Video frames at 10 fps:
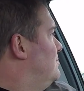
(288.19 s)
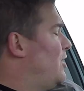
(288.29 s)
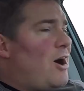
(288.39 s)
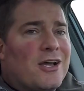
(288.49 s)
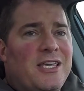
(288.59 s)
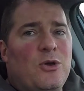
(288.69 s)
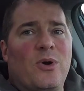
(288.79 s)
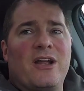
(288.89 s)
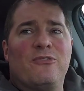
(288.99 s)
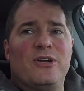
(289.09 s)
hockey,
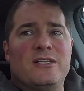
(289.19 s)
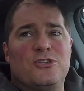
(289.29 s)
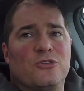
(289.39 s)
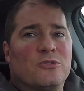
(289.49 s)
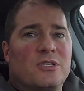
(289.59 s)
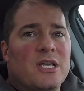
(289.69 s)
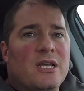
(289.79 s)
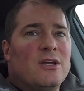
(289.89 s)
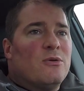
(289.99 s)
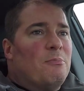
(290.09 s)
whatever it is, your
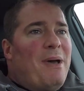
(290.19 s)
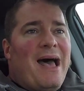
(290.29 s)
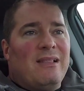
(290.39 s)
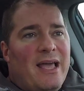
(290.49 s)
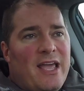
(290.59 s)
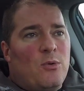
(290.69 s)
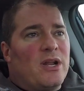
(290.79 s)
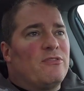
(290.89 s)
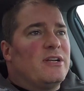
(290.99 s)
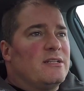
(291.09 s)
ballet,
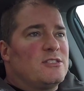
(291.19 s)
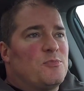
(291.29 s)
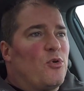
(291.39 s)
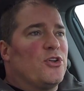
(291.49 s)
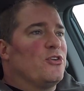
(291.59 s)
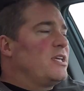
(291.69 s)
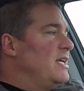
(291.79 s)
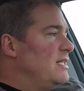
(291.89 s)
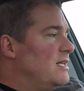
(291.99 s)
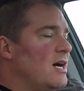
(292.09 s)
whatever it is, sport your
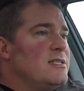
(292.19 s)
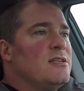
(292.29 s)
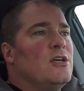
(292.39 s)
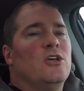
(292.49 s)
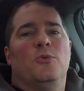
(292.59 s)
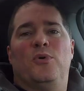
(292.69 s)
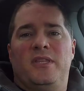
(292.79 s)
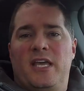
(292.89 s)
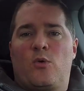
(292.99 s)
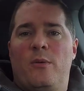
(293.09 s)
kid does, put
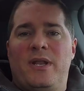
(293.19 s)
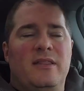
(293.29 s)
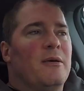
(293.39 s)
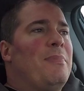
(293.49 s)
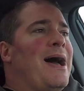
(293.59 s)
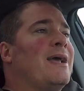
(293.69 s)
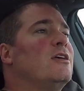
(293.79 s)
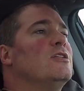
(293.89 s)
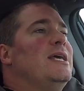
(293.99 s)
the equipment in the back.